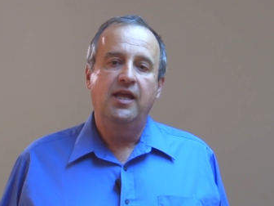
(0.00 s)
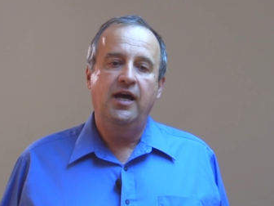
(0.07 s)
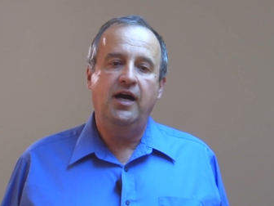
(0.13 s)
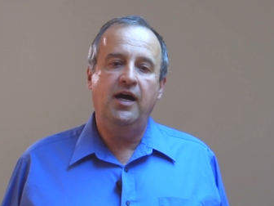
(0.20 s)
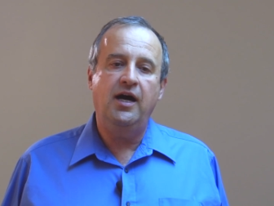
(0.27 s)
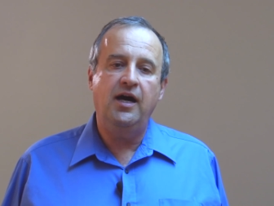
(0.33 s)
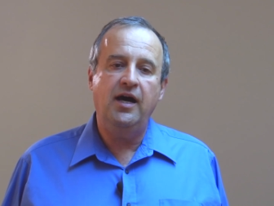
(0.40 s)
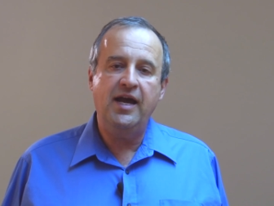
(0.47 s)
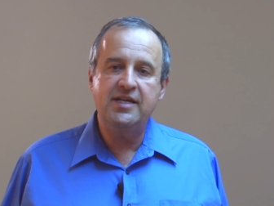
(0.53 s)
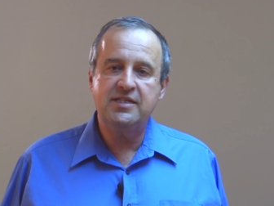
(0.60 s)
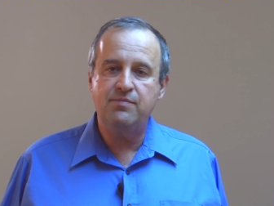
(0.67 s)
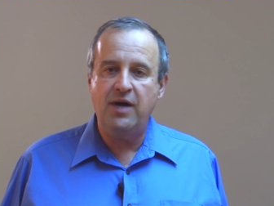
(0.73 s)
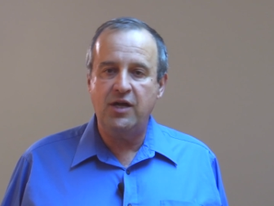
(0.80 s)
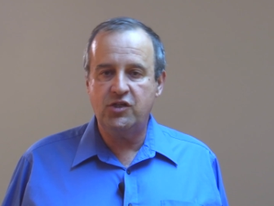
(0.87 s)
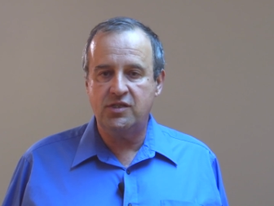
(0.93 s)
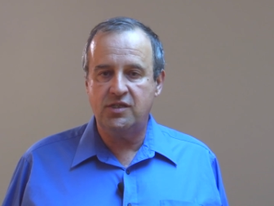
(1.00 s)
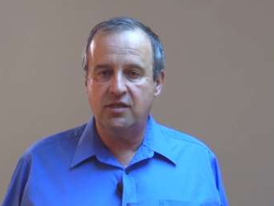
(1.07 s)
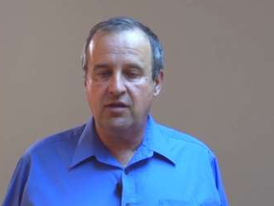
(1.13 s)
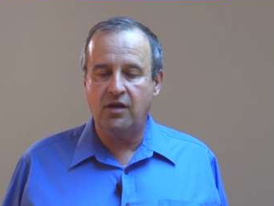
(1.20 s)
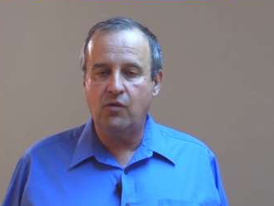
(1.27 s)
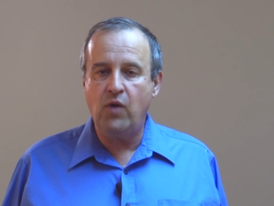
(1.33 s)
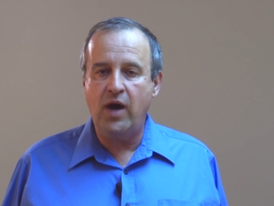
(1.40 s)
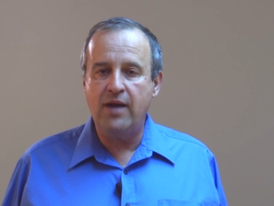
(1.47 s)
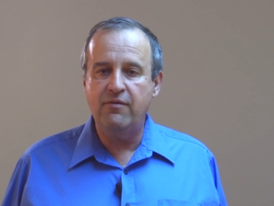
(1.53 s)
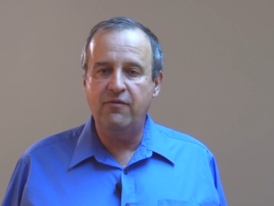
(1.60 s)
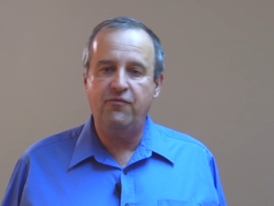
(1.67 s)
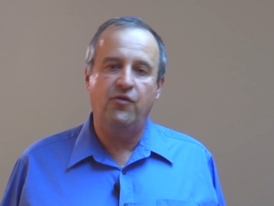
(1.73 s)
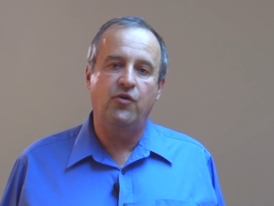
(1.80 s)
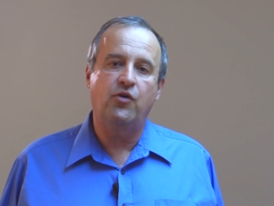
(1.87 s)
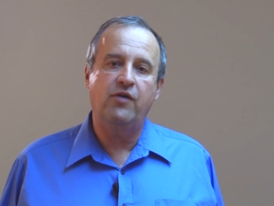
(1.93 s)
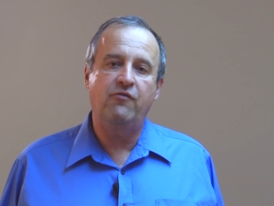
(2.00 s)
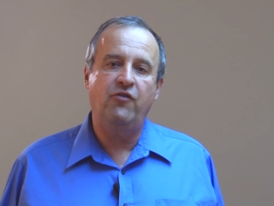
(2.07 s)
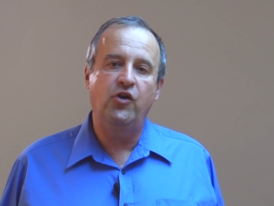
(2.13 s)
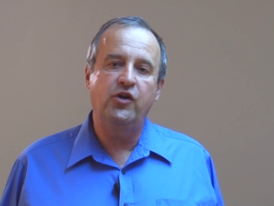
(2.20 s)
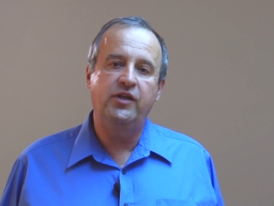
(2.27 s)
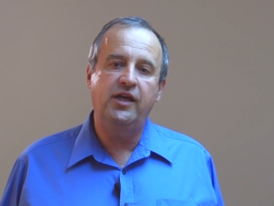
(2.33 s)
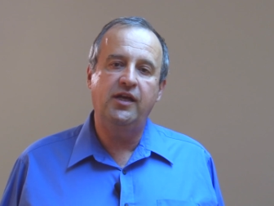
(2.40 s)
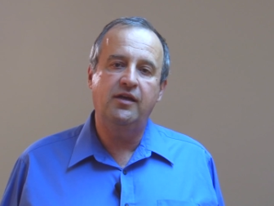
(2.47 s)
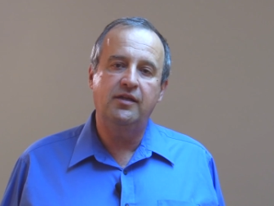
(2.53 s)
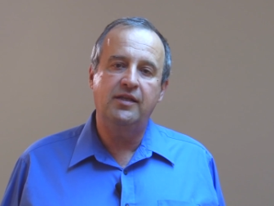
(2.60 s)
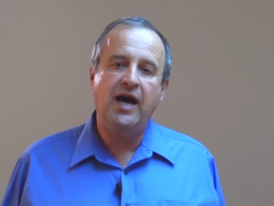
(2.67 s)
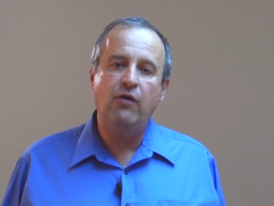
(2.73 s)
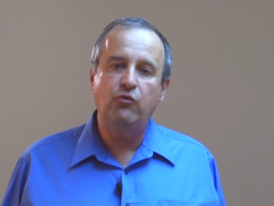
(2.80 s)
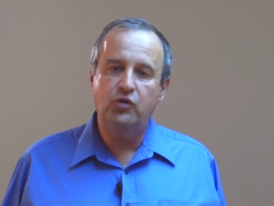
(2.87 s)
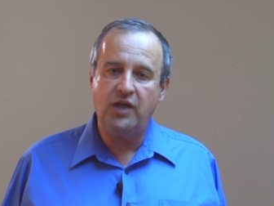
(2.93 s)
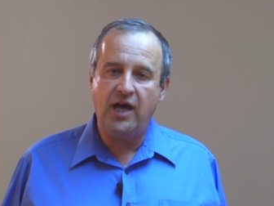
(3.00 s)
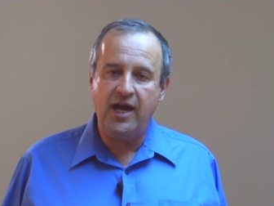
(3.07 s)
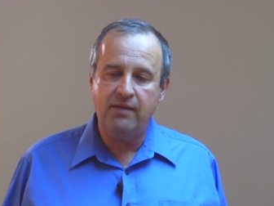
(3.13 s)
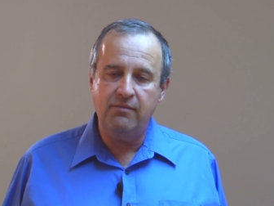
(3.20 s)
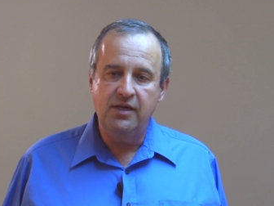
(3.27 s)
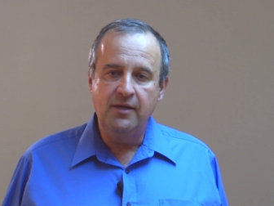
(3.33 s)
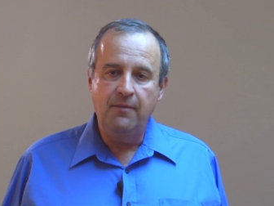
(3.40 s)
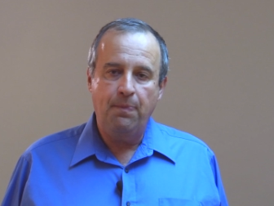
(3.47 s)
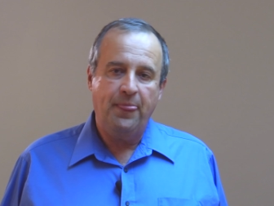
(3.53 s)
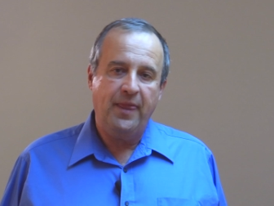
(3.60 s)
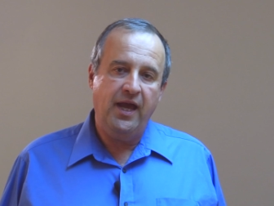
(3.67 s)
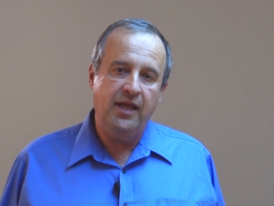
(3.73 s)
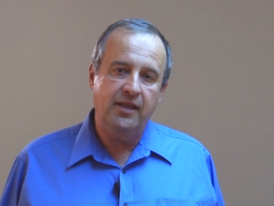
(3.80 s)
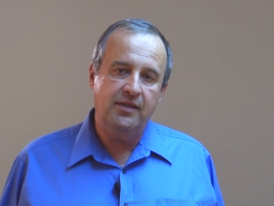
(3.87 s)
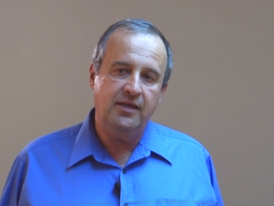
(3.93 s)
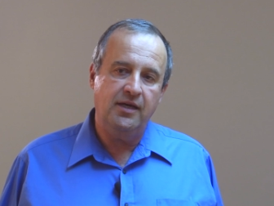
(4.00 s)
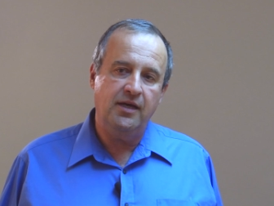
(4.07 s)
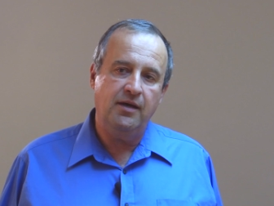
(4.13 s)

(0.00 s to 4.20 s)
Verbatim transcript: uh, as much as it requires for avoiding downtime and